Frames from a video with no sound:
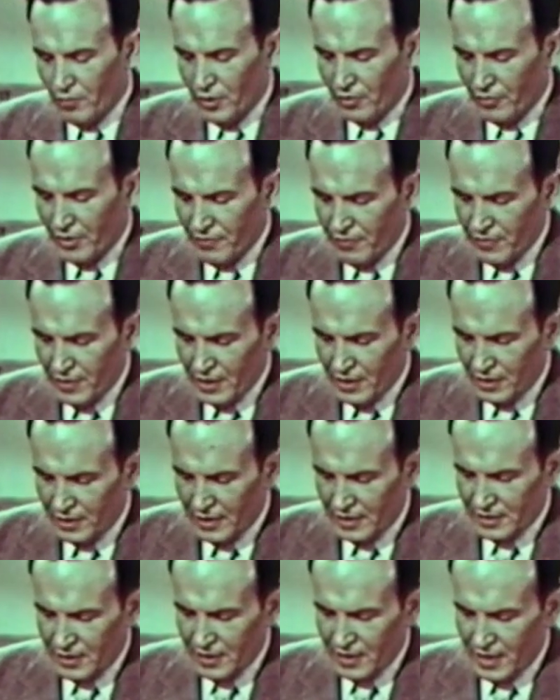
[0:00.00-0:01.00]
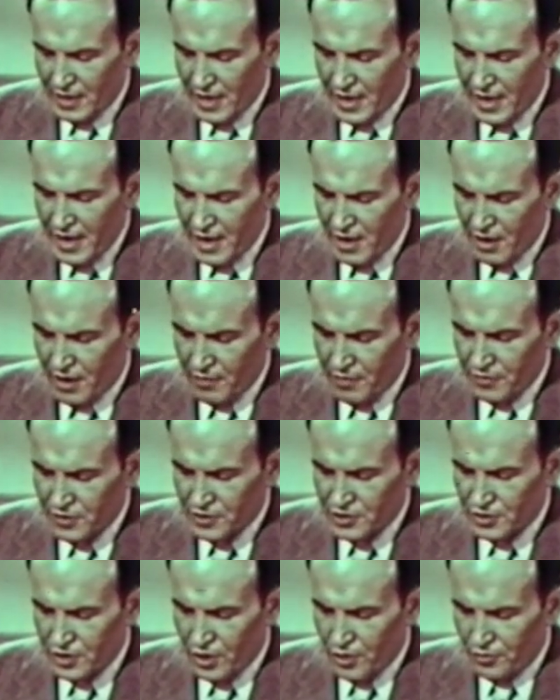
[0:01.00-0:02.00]
will reveal that the hair of the
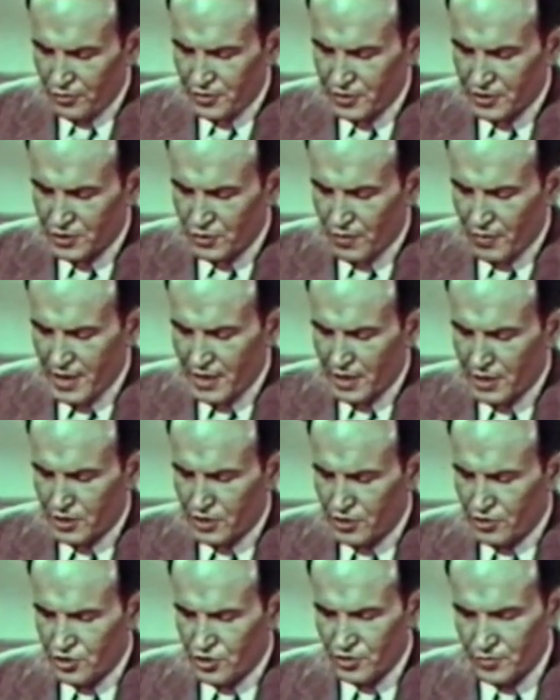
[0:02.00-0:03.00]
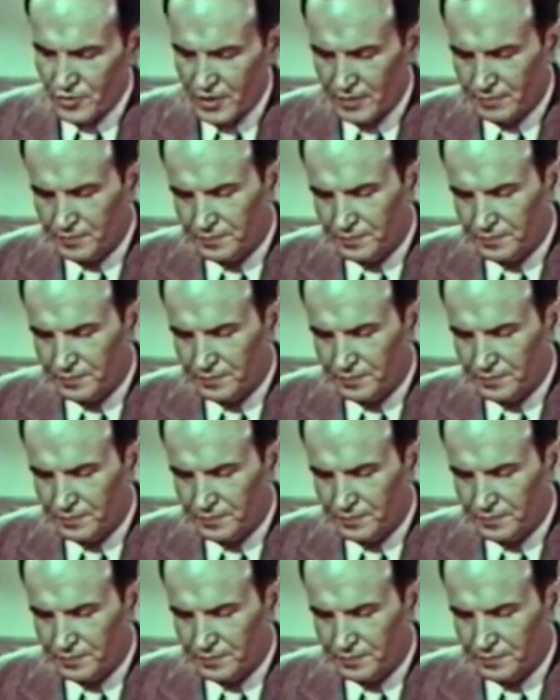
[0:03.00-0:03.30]
sloth is quite unusual.